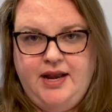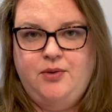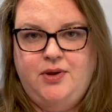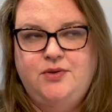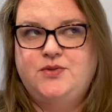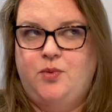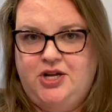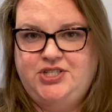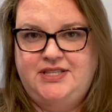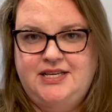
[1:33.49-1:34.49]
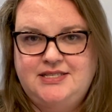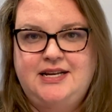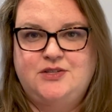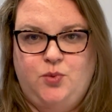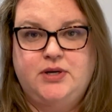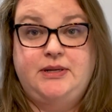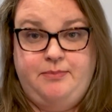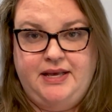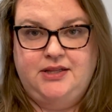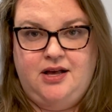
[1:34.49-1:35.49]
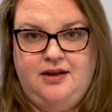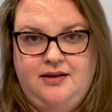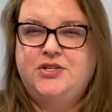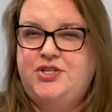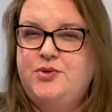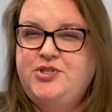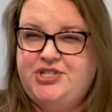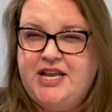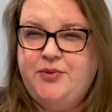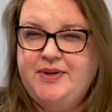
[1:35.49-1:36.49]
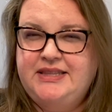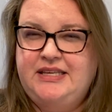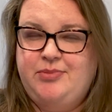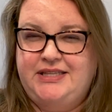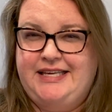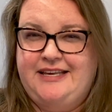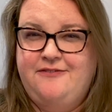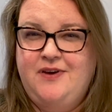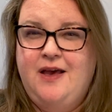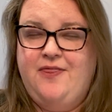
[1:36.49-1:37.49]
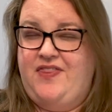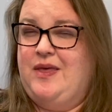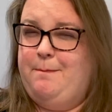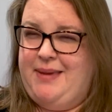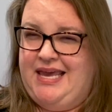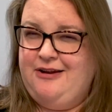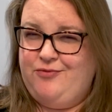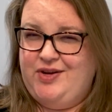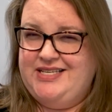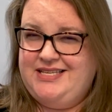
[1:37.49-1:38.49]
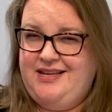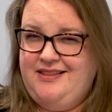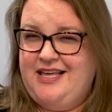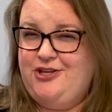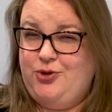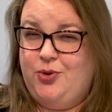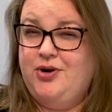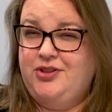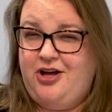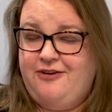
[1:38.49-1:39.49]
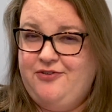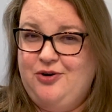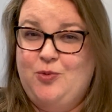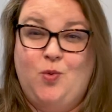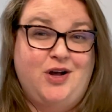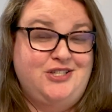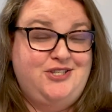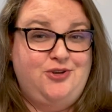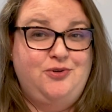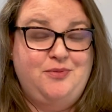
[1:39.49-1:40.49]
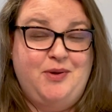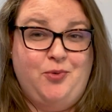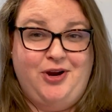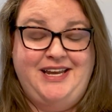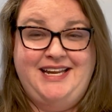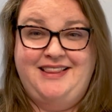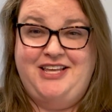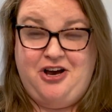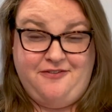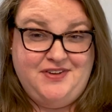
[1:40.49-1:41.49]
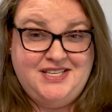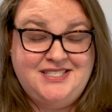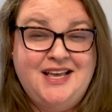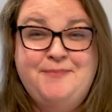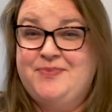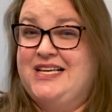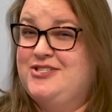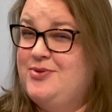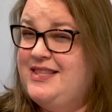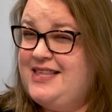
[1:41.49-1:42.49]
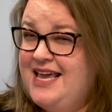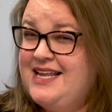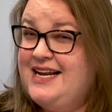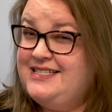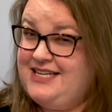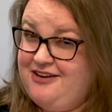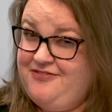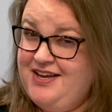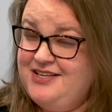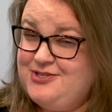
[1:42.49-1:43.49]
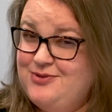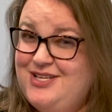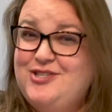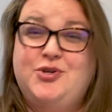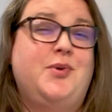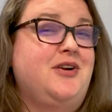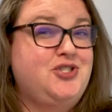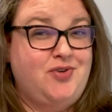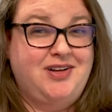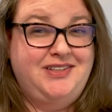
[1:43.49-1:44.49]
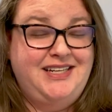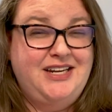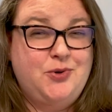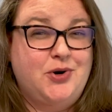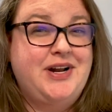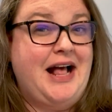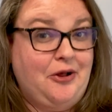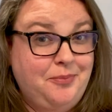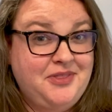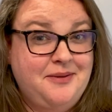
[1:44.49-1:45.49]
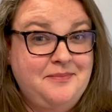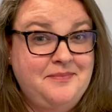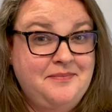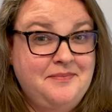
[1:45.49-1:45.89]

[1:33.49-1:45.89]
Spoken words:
anyone who's watching this and has worked in Biglaw, do you genuinely believe that the main reason that your law firm wants you to be working in the office is so that they can identify associates who are struggling in order to help them?